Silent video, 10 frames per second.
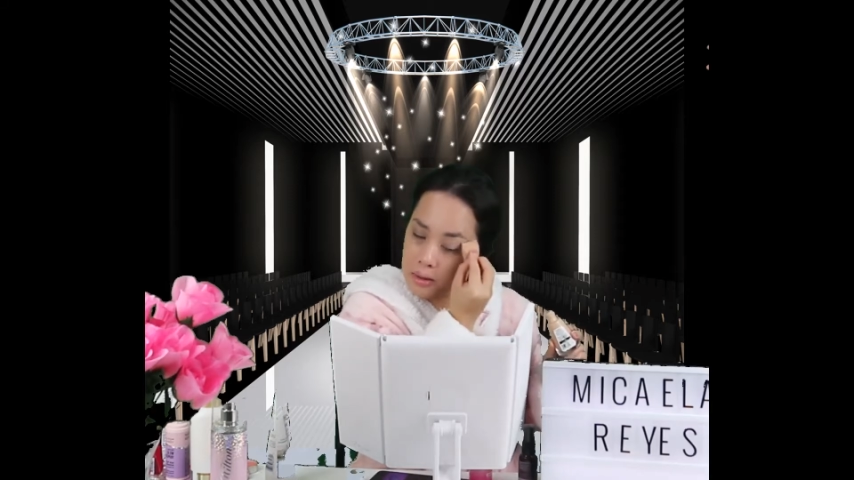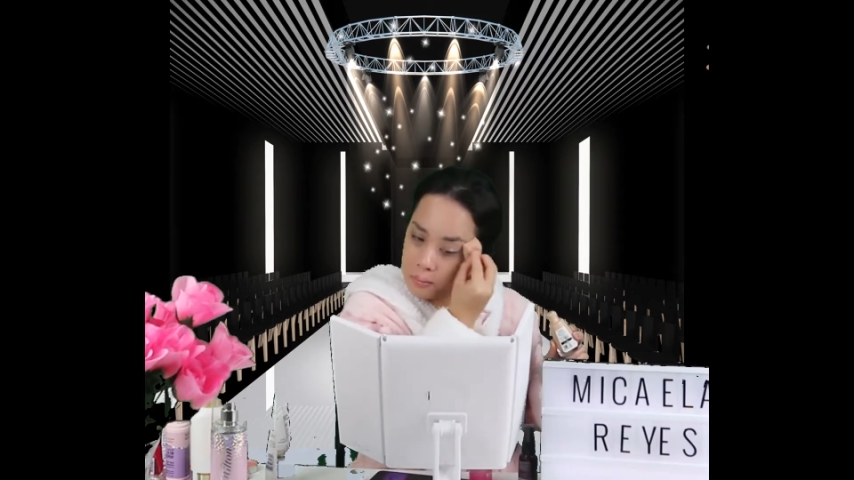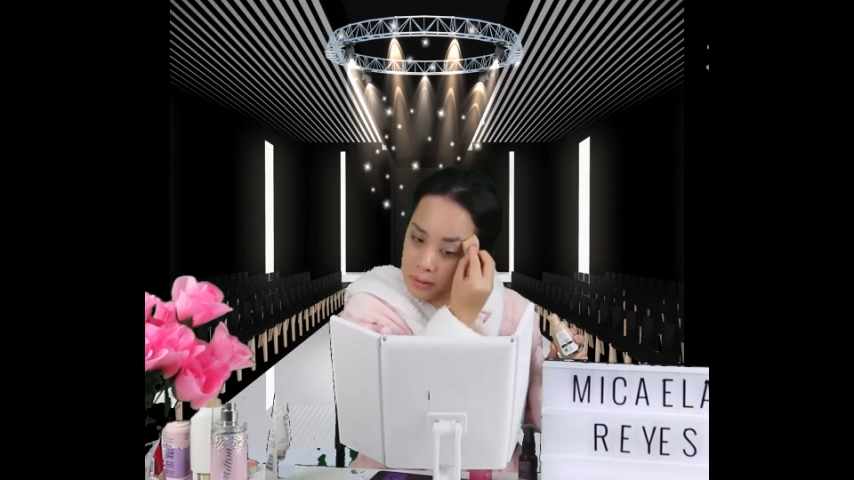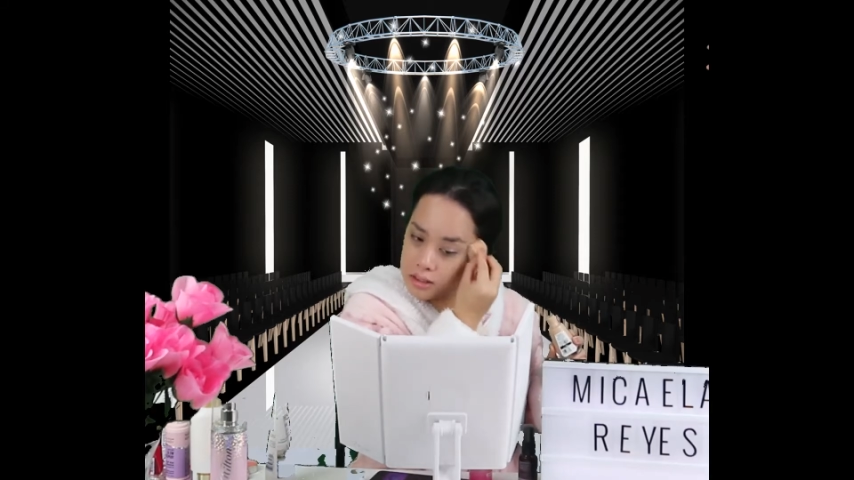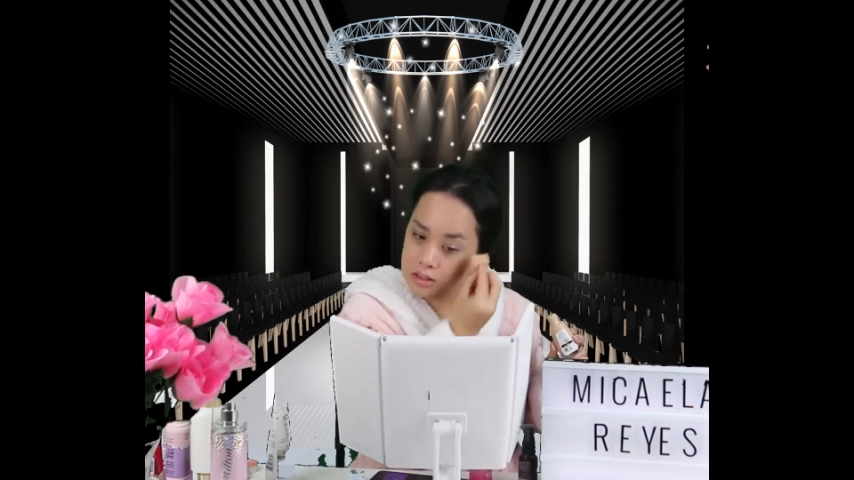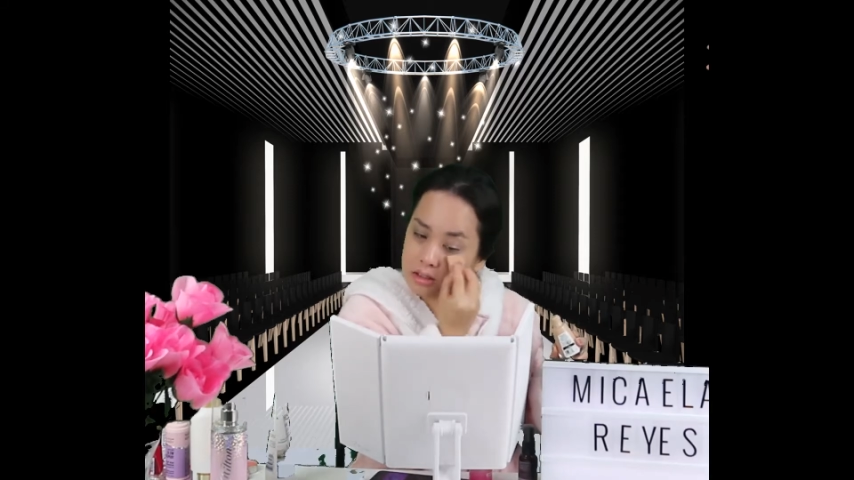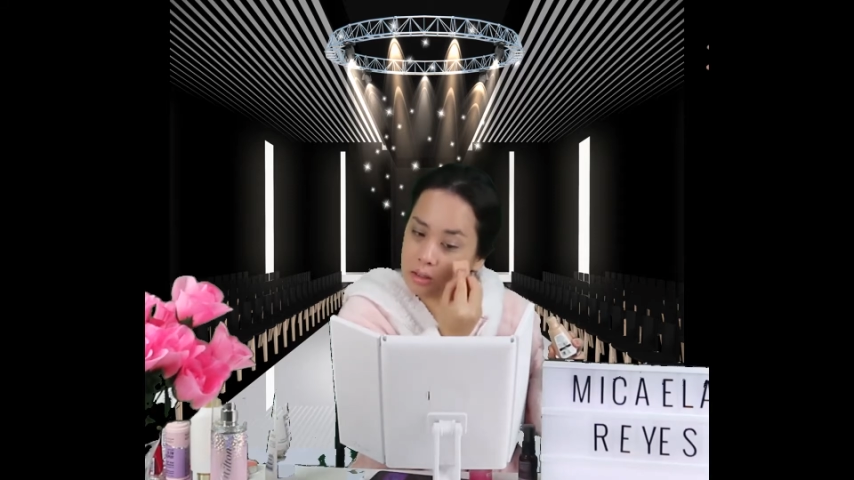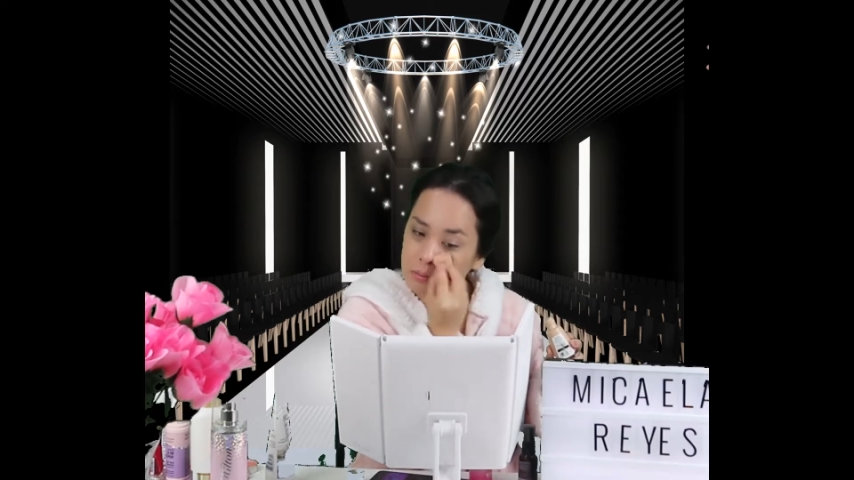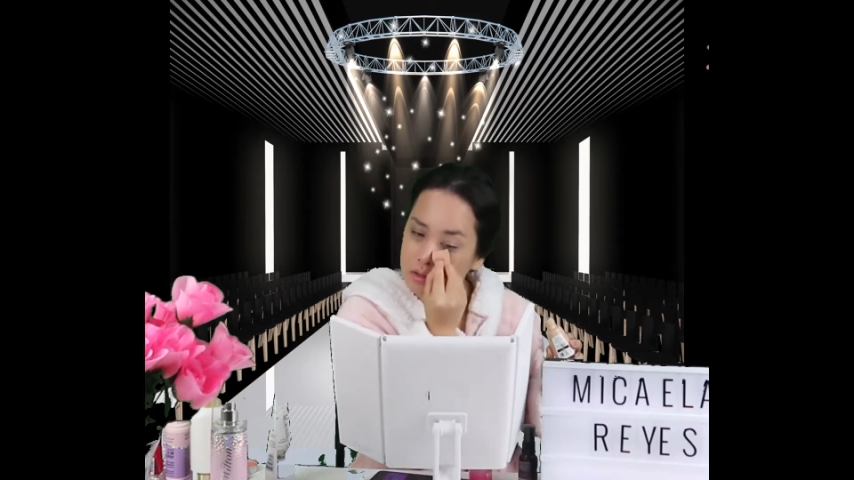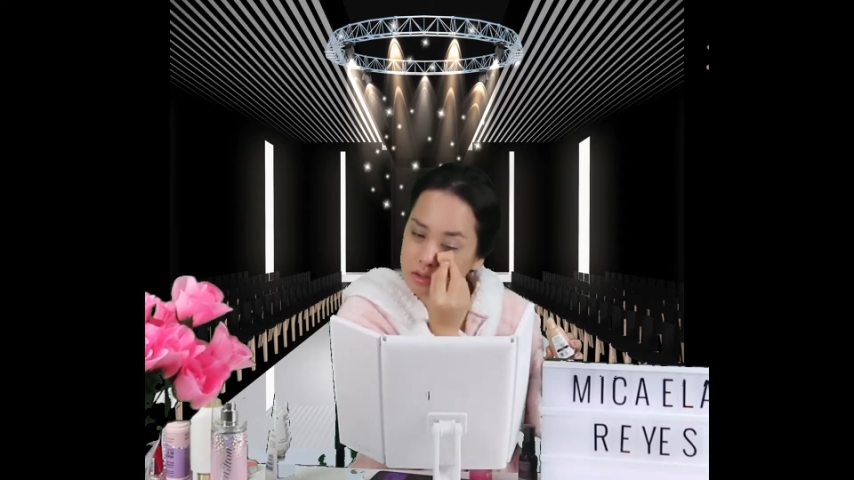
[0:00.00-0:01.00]
but
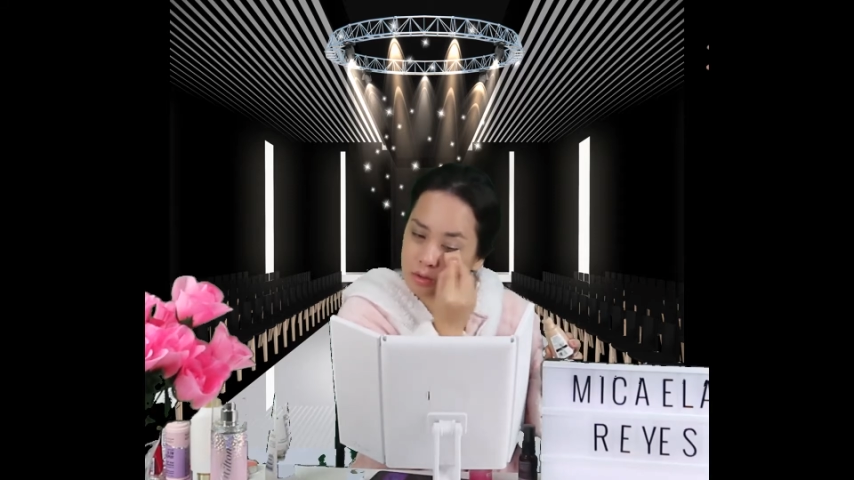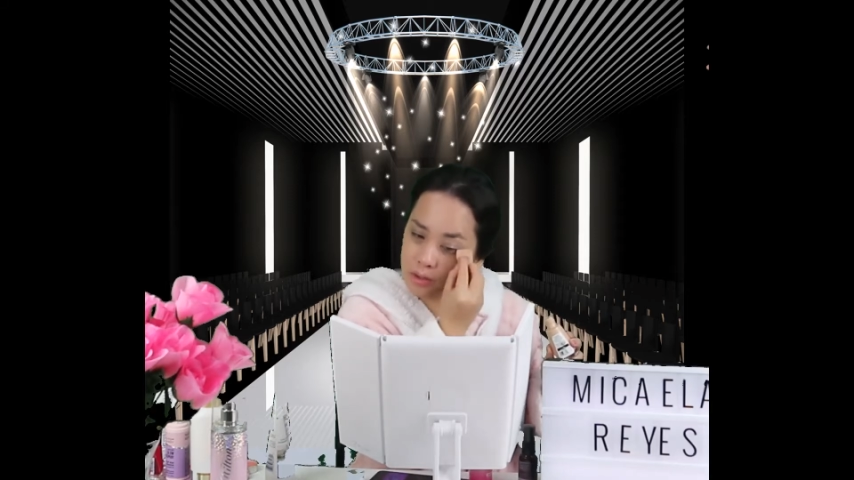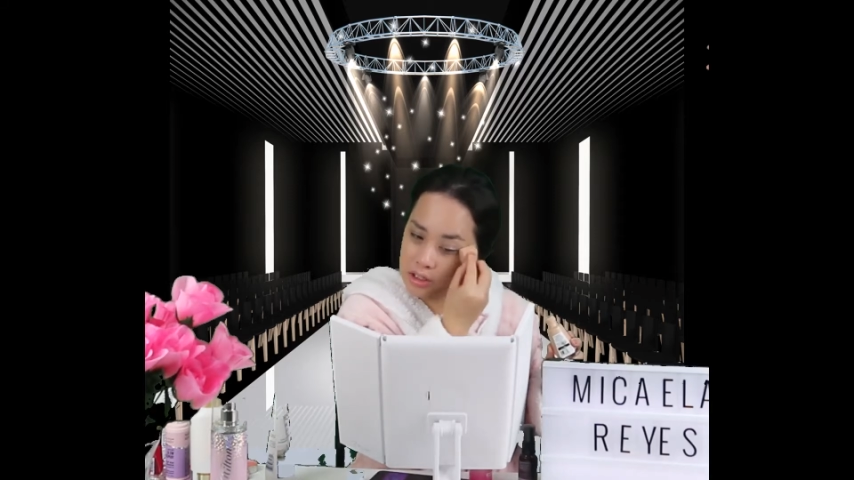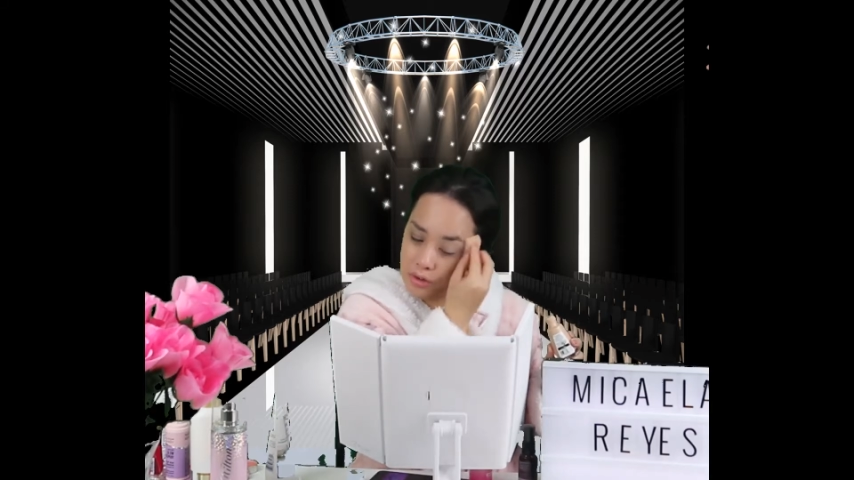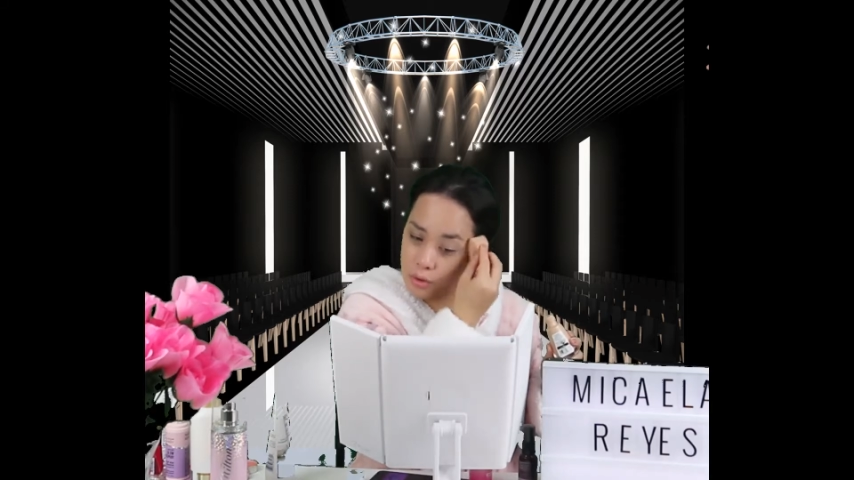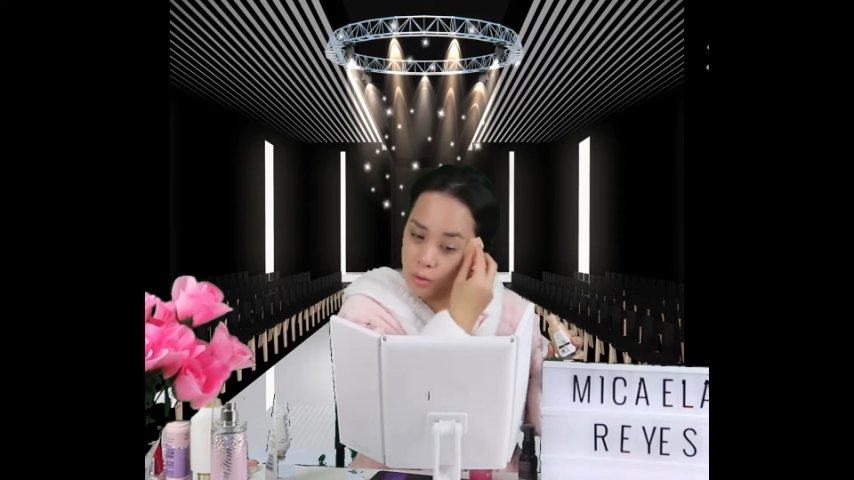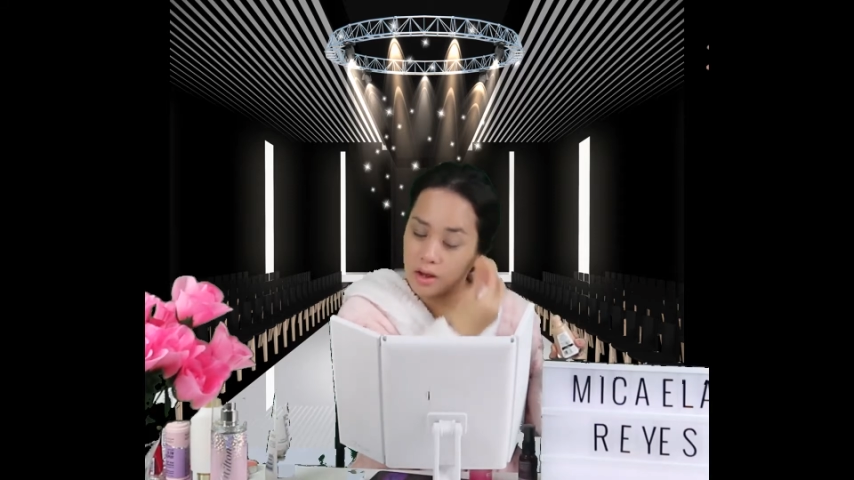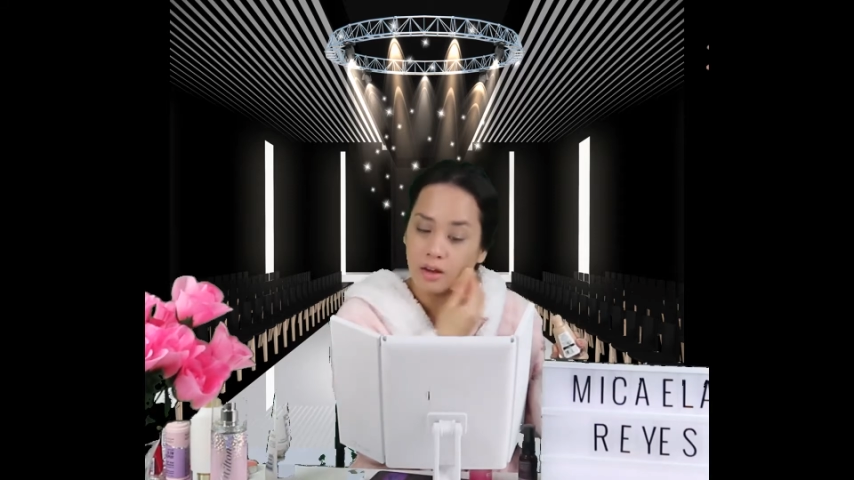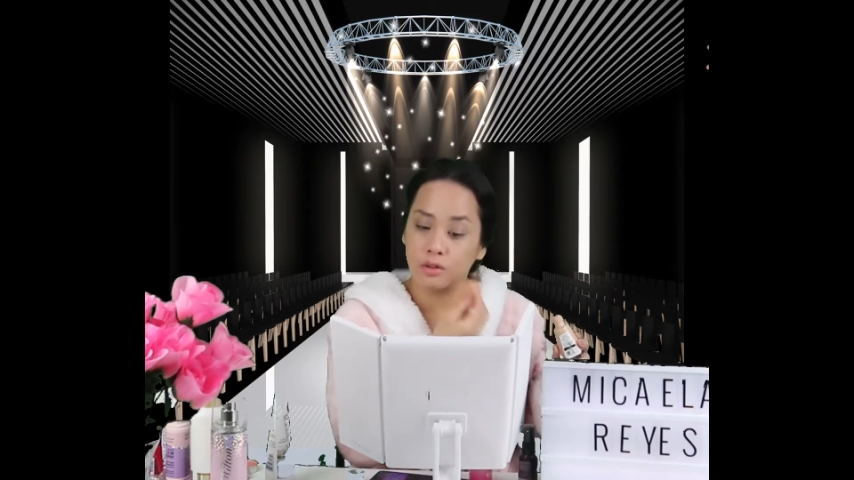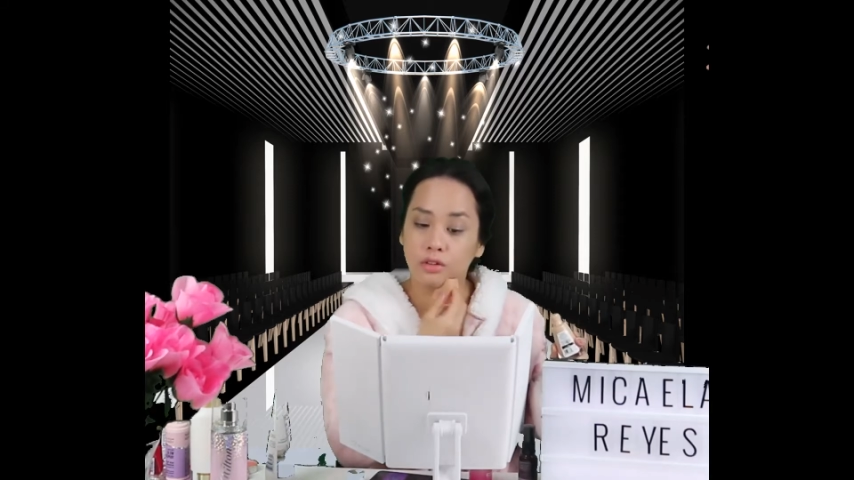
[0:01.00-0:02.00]
some girls really go
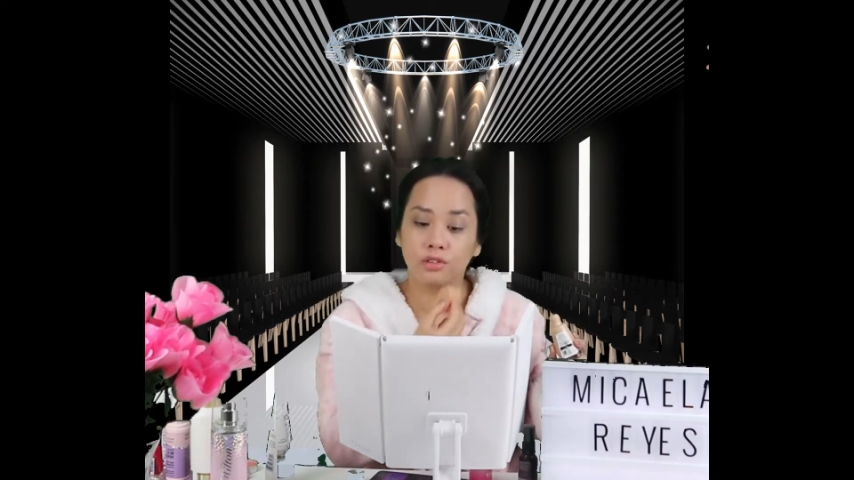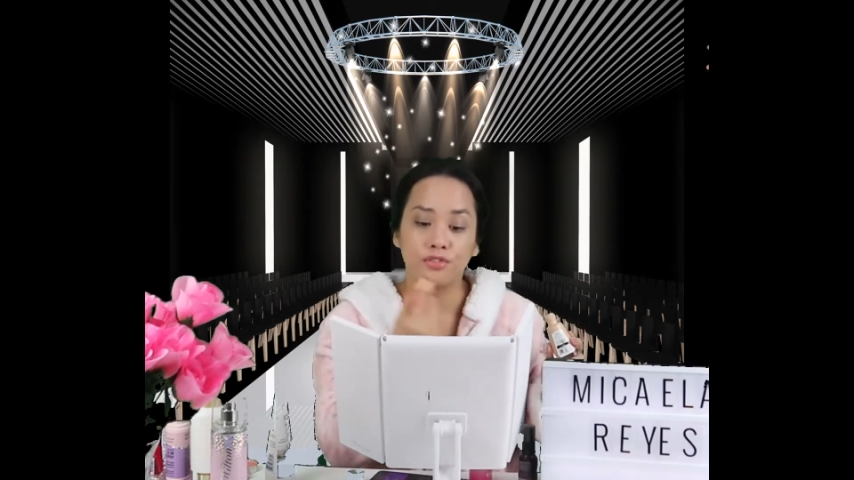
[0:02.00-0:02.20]
out,